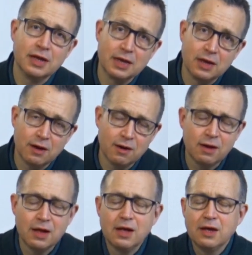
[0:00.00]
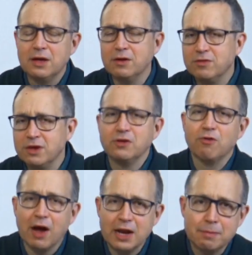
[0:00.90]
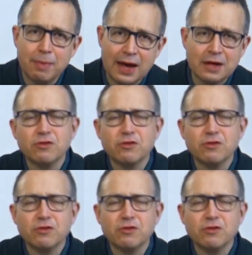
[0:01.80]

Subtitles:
And here he's writing back,